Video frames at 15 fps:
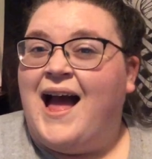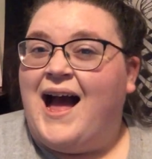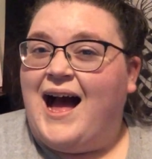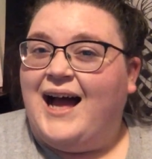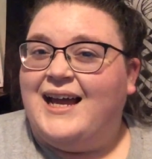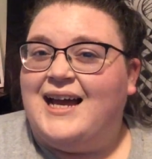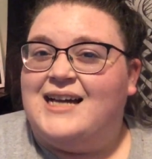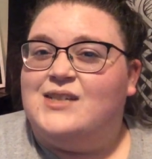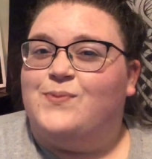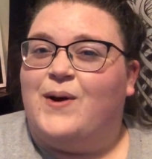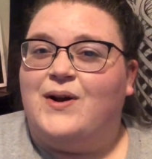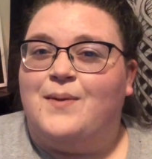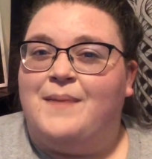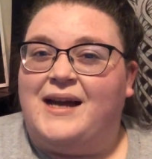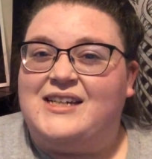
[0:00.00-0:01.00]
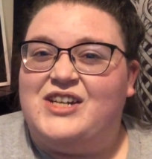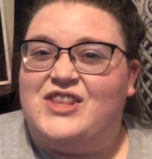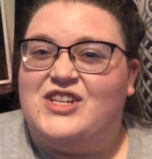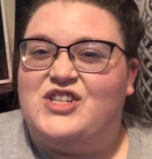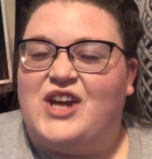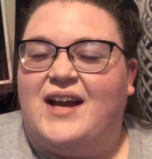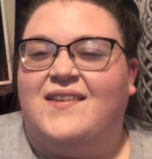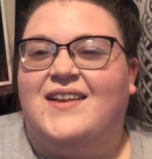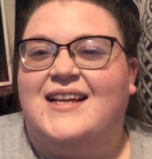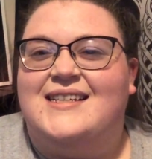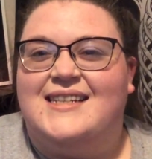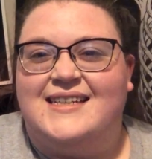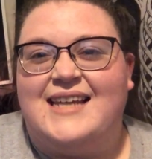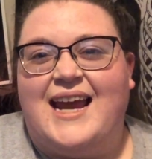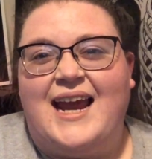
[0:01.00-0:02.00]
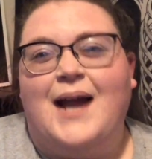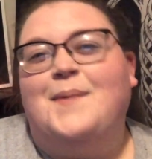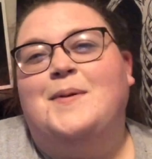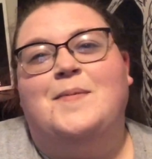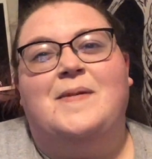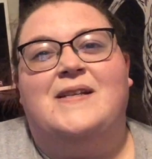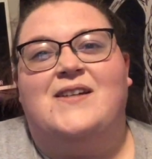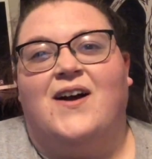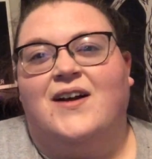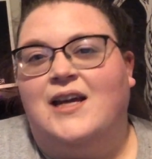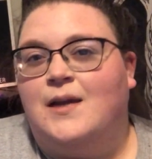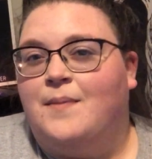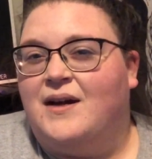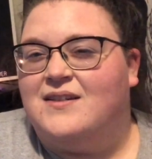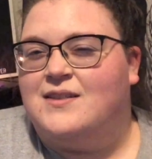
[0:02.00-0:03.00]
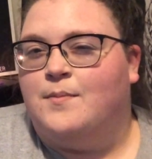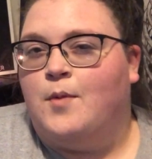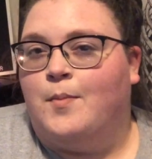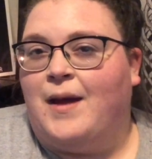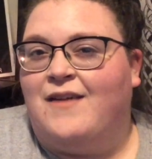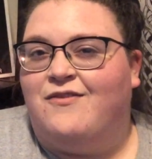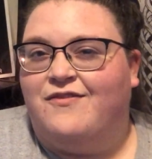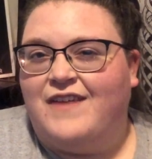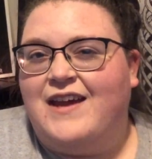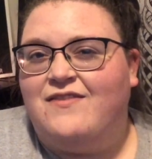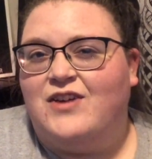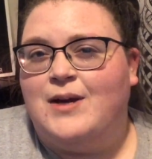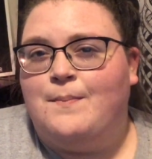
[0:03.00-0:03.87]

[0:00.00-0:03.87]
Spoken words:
Hi guys, welcome back to the channel, and today I'm going to be talking about some of my favorite